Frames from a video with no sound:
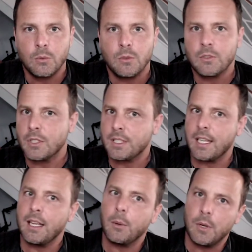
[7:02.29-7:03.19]
Just
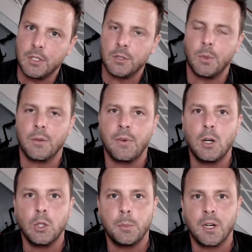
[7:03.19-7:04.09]
say, I just want to
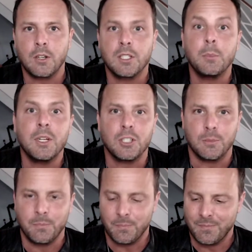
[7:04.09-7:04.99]
follow up on our
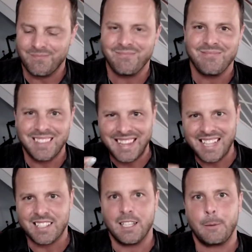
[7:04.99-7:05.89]
submission.
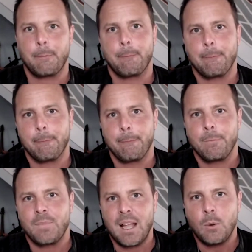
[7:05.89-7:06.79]
That's it.
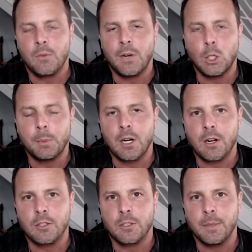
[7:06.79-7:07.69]
I want to follow up on
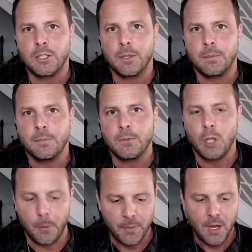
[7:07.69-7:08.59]
our submission.
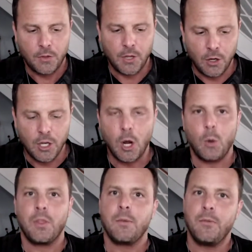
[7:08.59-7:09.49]
So there you go.
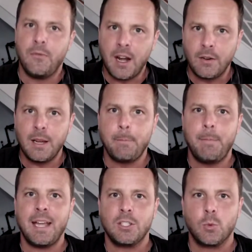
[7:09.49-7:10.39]
The very
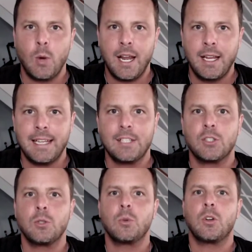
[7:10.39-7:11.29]
best way is
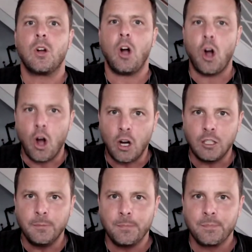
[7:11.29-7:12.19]
to call